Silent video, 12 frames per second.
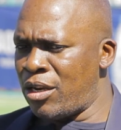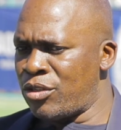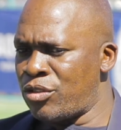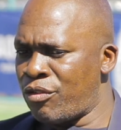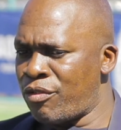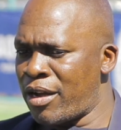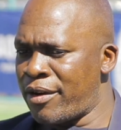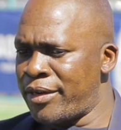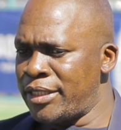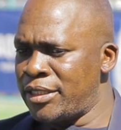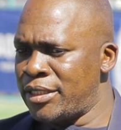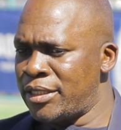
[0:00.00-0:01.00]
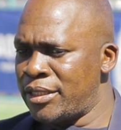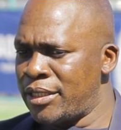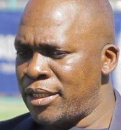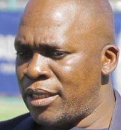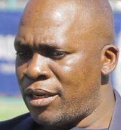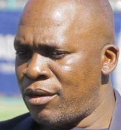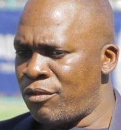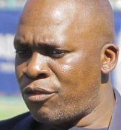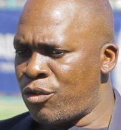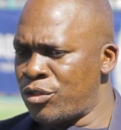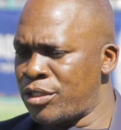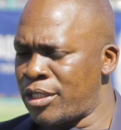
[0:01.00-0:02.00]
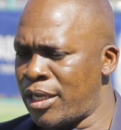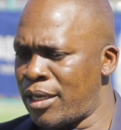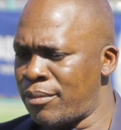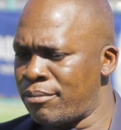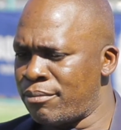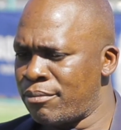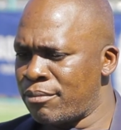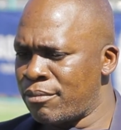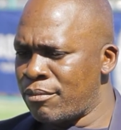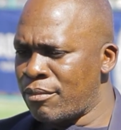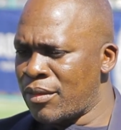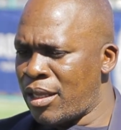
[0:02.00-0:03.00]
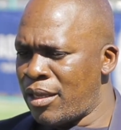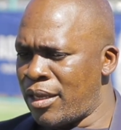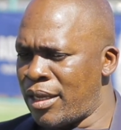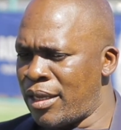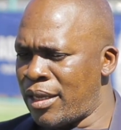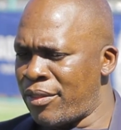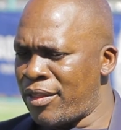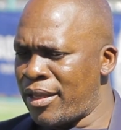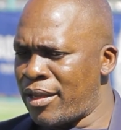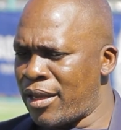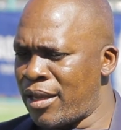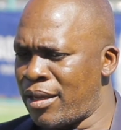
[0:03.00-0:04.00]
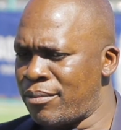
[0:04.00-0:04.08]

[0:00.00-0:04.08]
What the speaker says: a lot of courage. Of course, I think